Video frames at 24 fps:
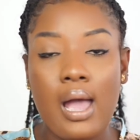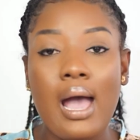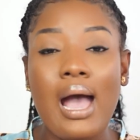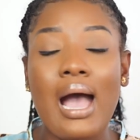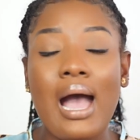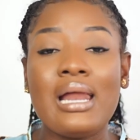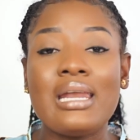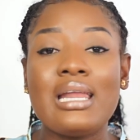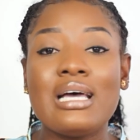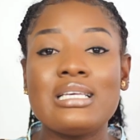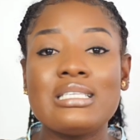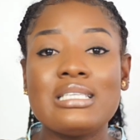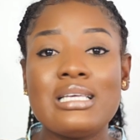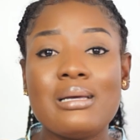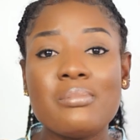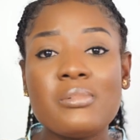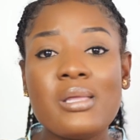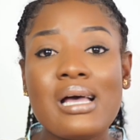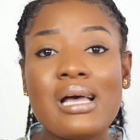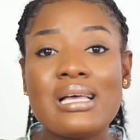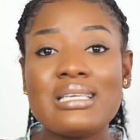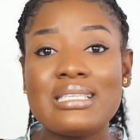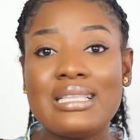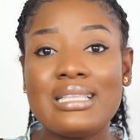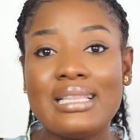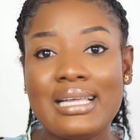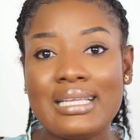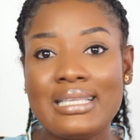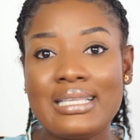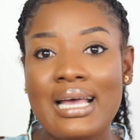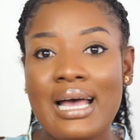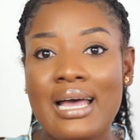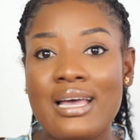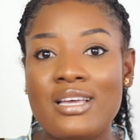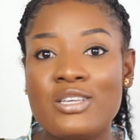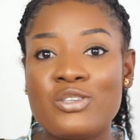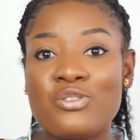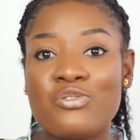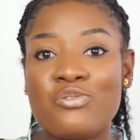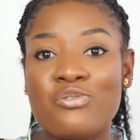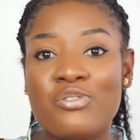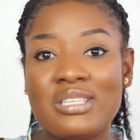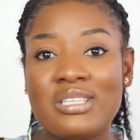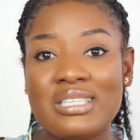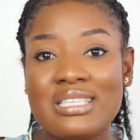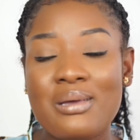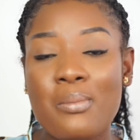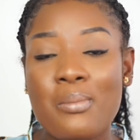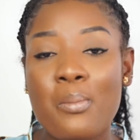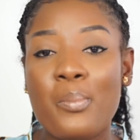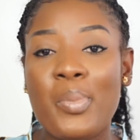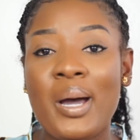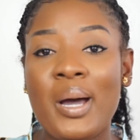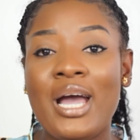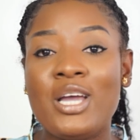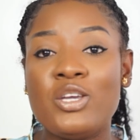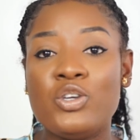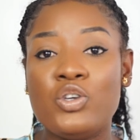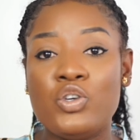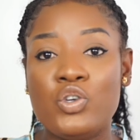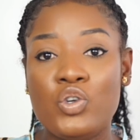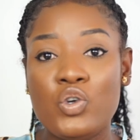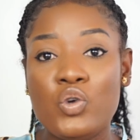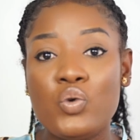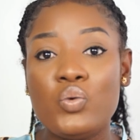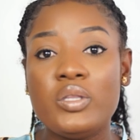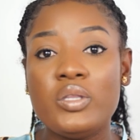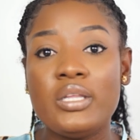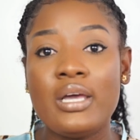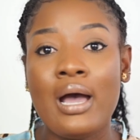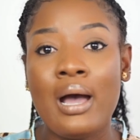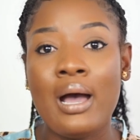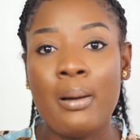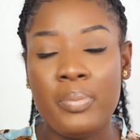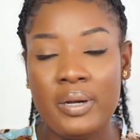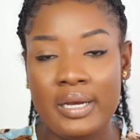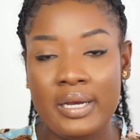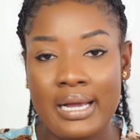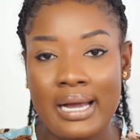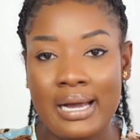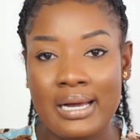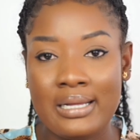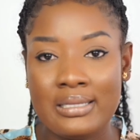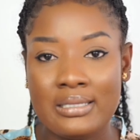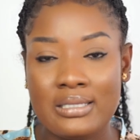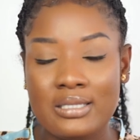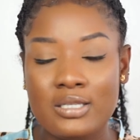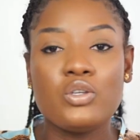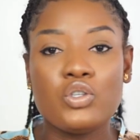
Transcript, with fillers: An acceptance letter is written by you, the applicant.